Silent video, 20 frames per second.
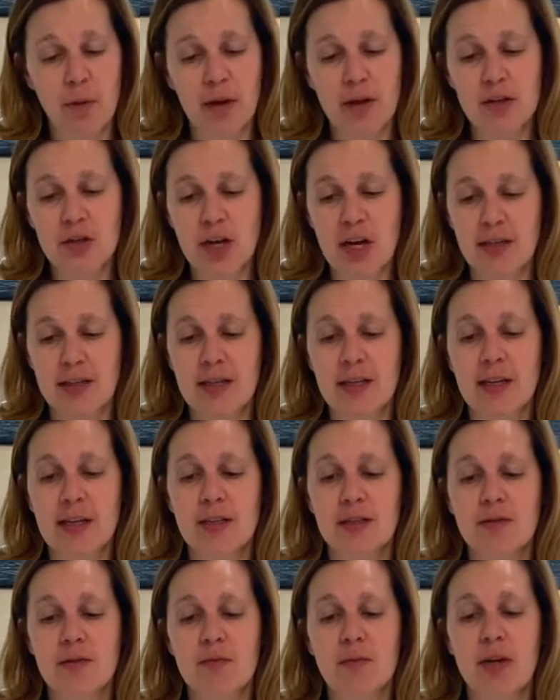injected
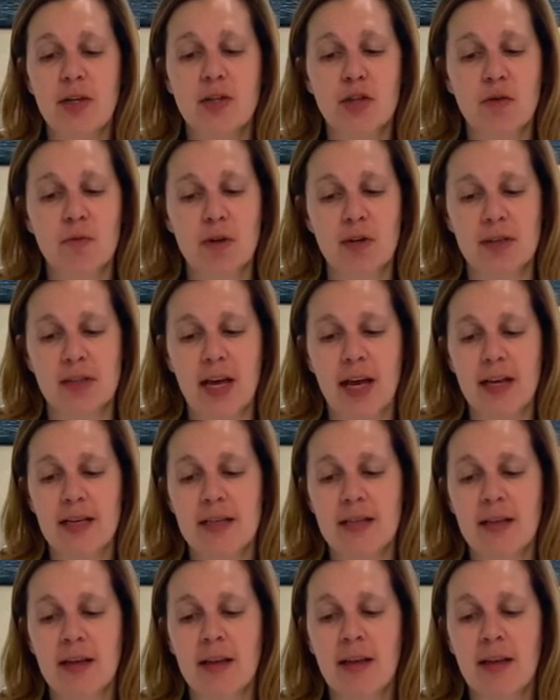into my tumor site.